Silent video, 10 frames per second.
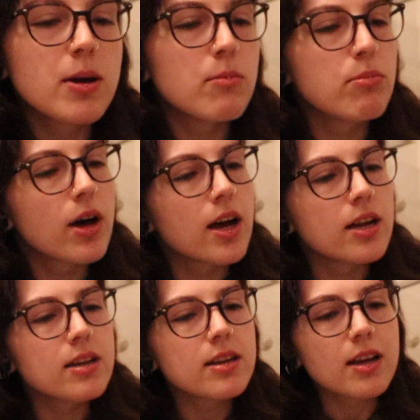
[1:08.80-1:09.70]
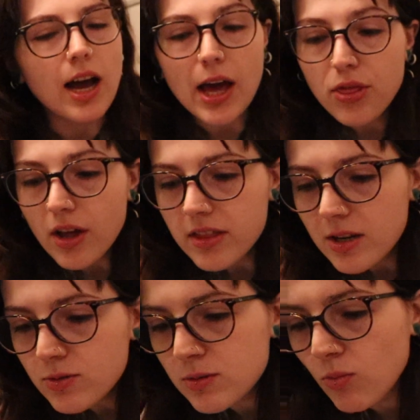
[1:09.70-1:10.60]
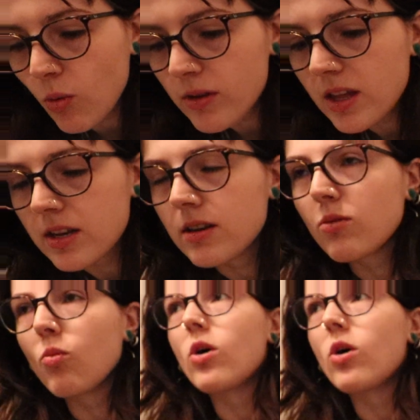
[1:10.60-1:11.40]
but I thought that it was more than